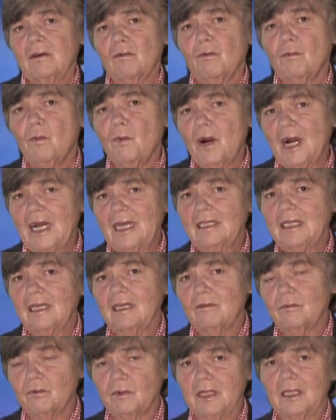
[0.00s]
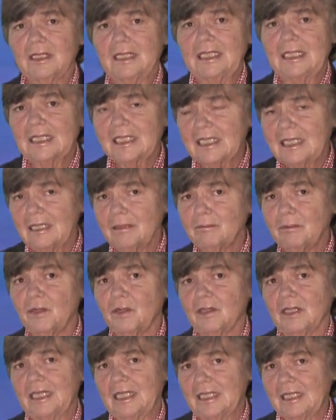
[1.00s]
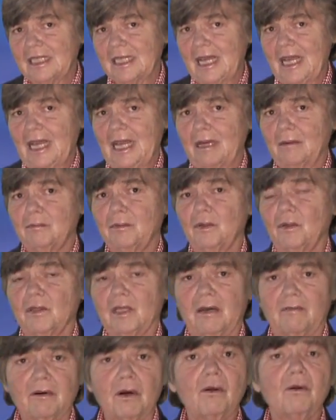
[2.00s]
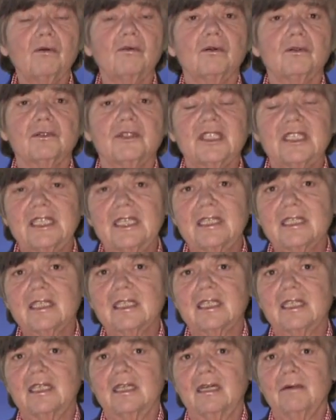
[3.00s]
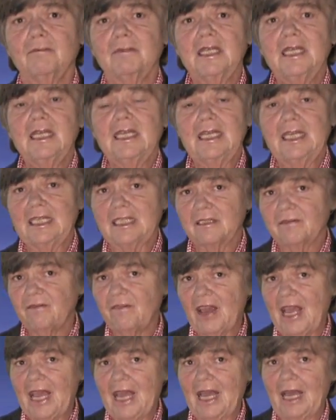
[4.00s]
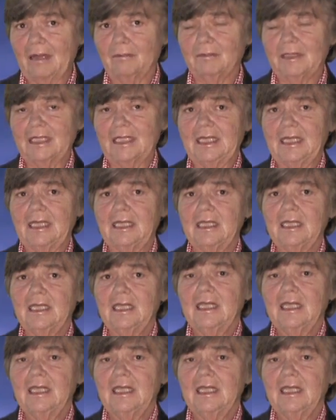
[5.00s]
One really simple example of a whole system is family.